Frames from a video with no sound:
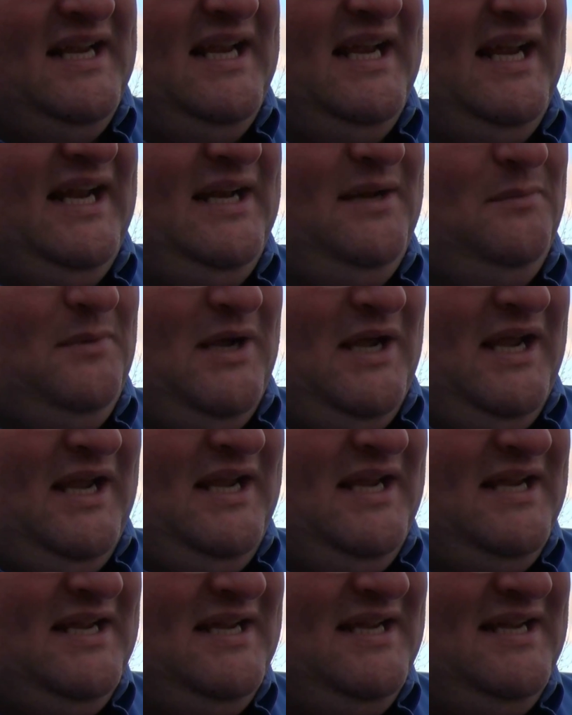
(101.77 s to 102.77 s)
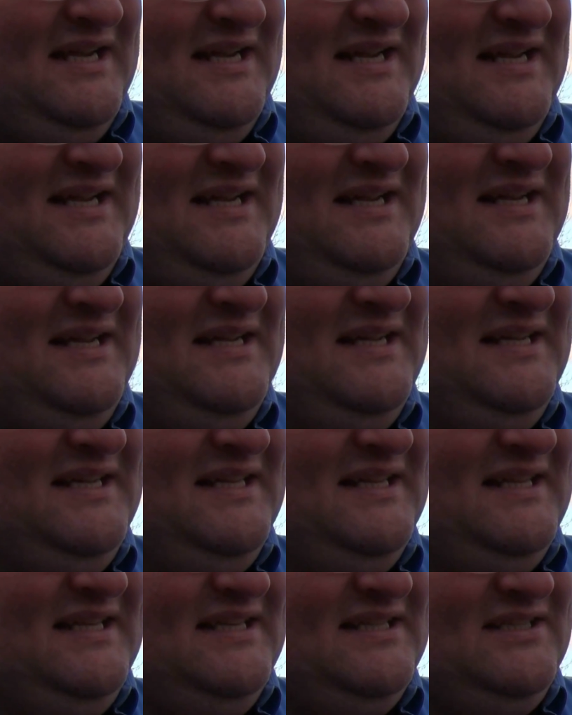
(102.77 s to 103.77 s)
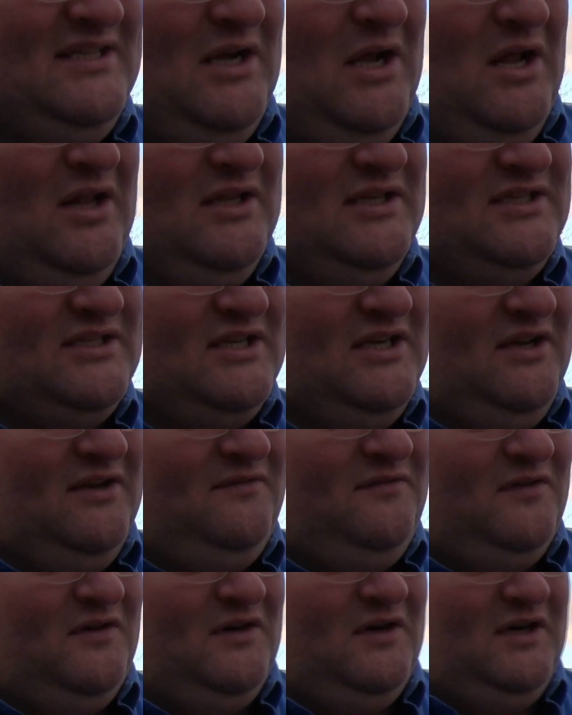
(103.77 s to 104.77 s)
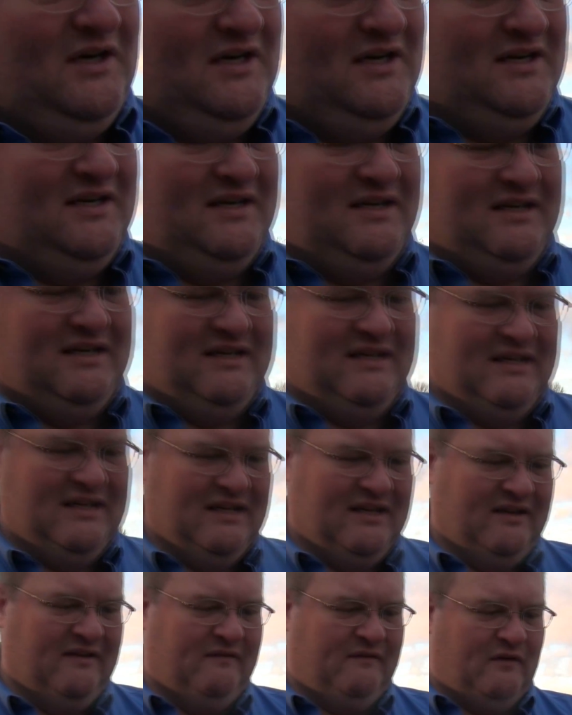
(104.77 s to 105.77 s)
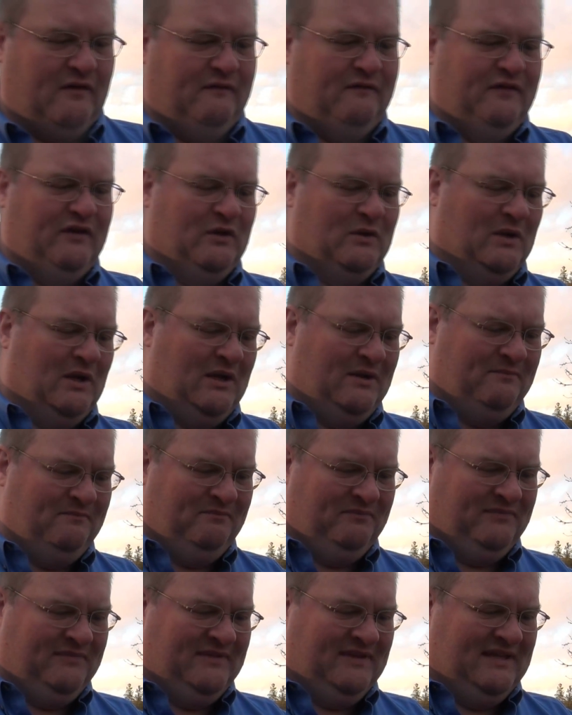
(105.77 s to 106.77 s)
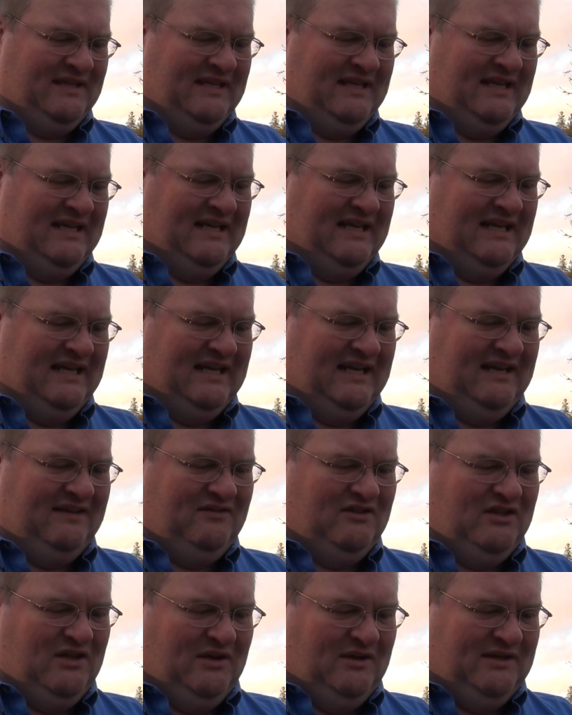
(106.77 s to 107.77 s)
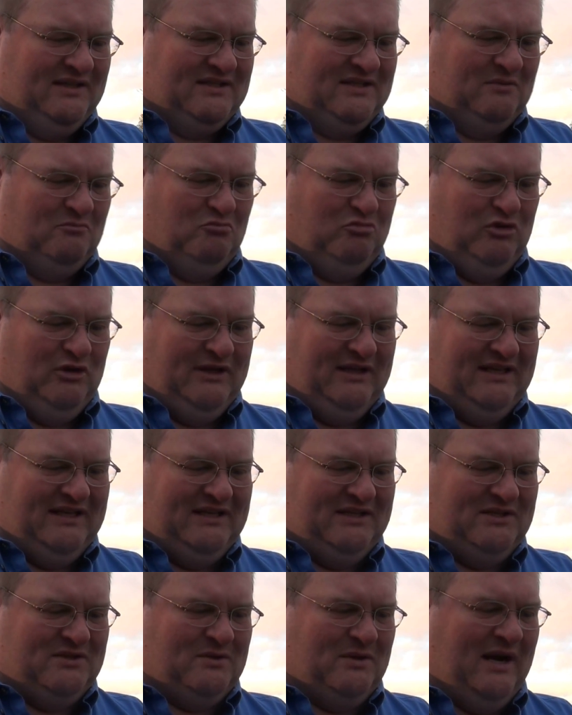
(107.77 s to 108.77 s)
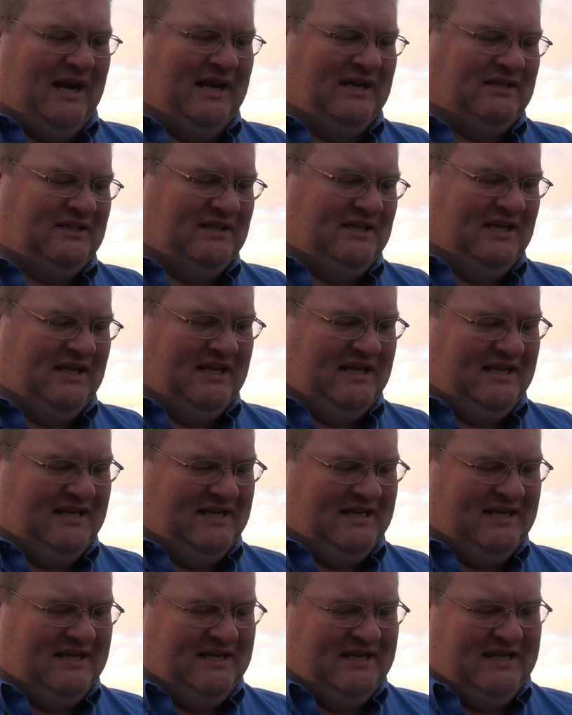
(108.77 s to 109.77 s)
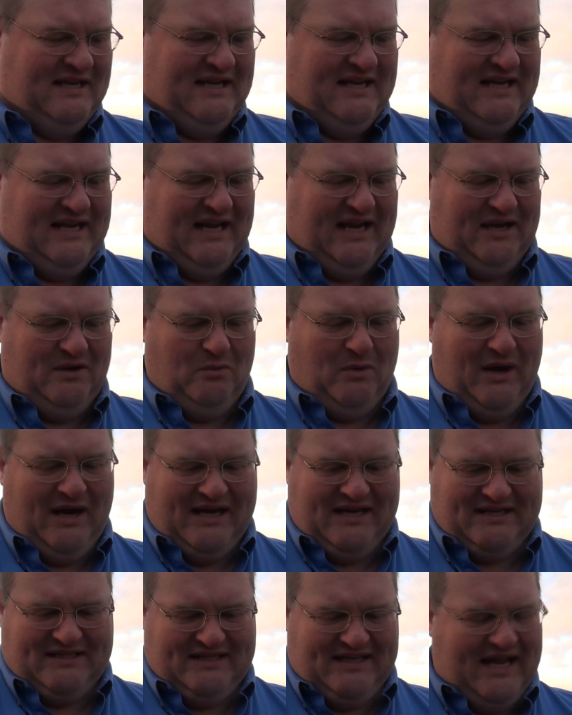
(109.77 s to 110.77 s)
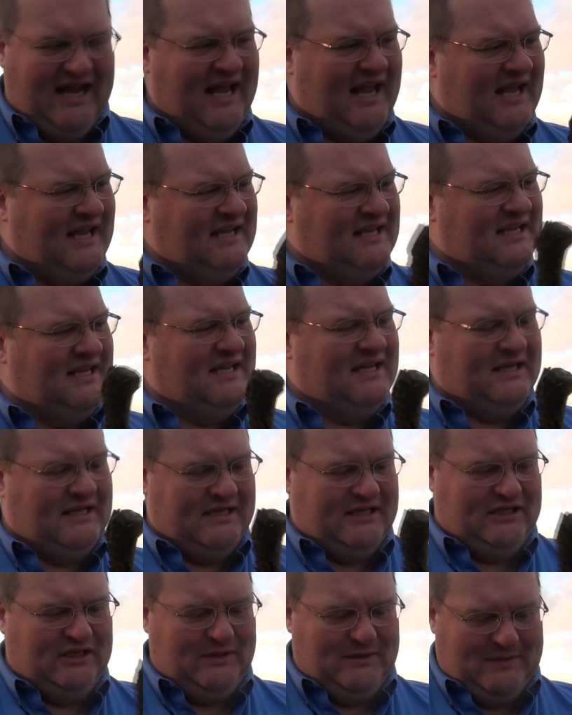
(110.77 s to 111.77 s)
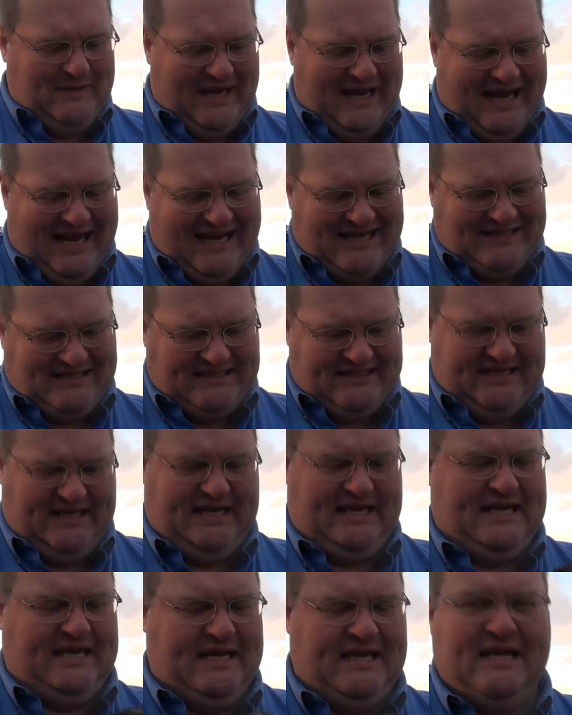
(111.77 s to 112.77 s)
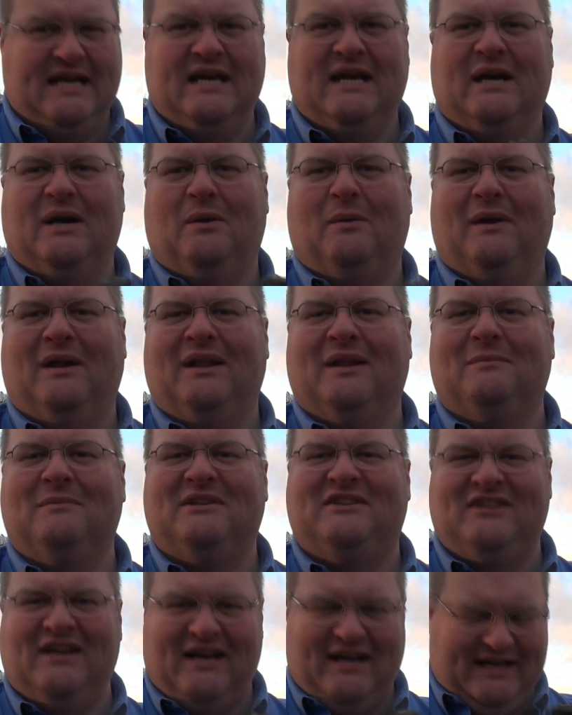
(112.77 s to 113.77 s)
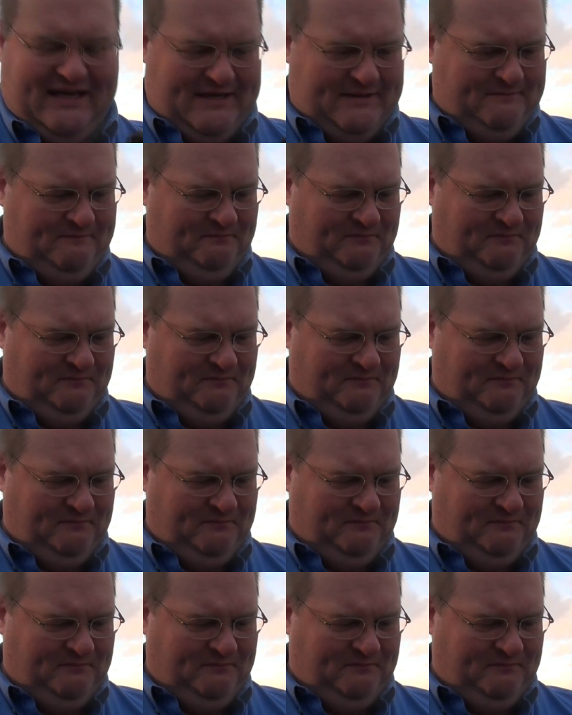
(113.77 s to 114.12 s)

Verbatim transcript: Anyway, this all is good for, for fuel even though it is completely drenched and why is that, you ask? Well, let me tell you.